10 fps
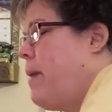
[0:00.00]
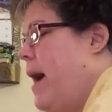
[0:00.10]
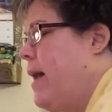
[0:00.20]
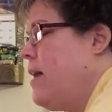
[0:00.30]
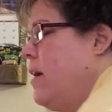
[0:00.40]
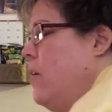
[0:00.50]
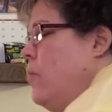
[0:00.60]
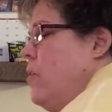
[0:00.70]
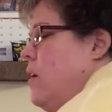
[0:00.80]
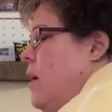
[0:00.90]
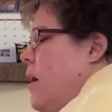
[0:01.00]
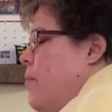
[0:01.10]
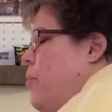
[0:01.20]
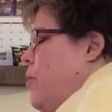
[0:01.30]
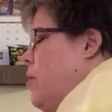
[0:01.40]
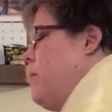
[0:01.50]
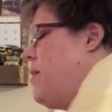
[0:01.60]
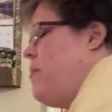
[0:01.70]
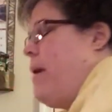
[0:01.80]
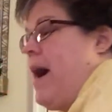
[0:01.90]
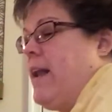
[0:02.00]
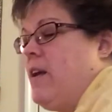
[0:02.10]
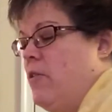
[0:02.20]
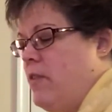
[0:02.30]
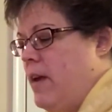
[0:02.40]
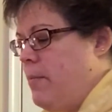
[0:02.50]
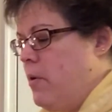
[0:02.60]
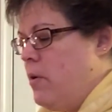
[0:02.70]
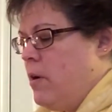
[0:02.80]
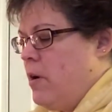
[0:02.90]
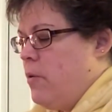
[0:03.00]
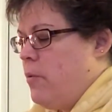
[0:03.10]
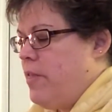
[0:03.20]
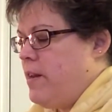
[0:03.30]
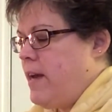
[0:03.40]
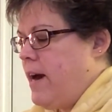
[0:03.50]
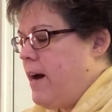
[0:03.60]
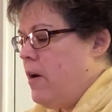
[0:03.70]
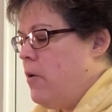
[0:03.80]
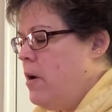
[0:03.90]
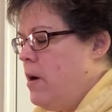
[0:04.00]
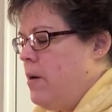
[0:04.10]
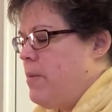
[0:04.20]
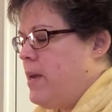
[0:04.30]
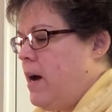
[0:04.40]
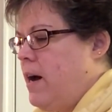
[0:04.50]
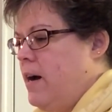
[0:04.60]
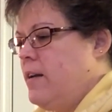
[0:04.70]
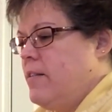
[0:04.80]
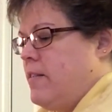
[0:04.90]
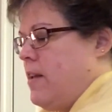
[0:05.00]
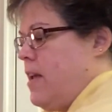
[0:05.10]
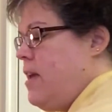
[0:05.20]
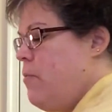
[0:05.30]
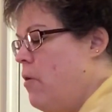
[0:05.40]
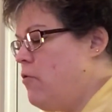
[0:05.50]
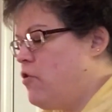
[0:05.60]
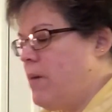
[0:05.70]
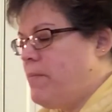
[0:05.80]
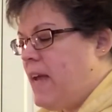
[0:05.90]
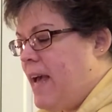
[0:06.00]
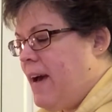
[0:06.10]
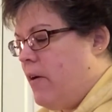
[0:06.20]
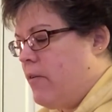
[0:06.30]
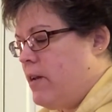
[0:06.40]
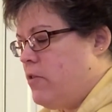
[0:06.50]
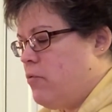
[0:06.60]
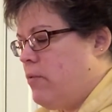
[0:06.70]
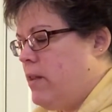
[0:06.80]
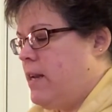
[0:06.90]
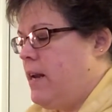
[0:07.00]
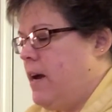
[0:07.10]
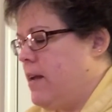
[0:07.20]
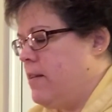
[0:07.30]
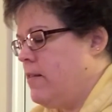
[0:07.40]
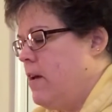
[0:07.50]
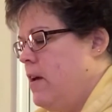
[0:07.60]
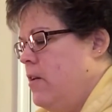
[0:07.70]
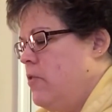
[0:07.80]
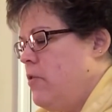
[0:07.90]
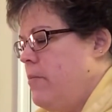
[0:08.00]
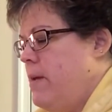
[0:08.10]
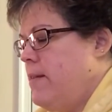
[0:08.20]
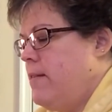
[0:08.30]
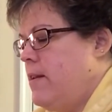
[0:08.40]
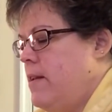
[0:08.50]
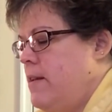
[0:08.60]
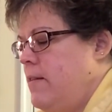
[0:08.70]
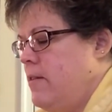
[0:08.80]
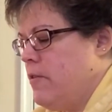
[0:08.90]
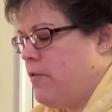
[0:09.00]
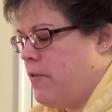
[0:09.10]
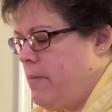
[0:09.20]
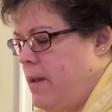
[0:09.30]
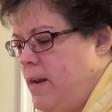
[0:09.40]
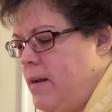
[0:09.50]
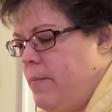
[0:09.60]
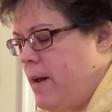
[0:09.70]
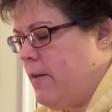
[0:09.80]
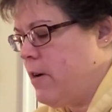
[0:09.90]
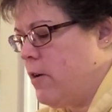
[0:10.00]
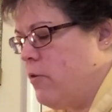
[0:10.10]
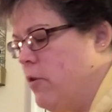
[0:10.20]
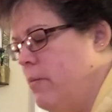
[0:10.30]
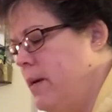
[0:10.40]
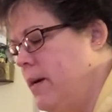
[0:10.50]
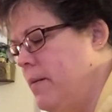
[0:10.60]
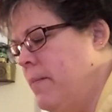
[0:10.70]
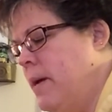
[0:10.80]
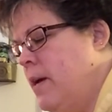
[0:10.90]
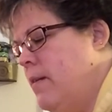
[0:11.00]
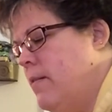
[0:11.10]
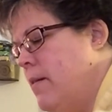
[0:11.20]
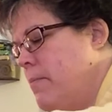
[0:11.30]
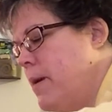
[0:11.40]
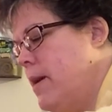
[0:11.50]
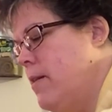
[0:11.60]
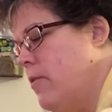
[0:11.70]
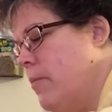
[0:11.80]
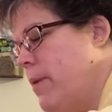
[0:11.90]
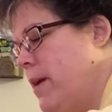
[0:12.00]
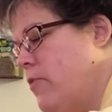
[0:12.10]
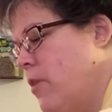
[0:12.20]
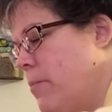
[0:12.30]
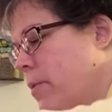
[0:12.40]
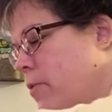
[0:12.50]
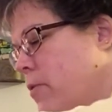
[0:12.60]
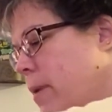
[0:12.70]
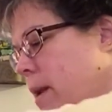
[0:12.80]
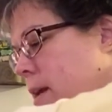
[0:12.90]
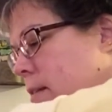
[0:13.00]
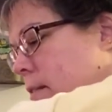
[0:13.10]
patio and put him on the patio table with a towel because he won't jump down. It's really nice. So it makes it easier for me to be able to groom him. Some bunnies are big jumpers, but he's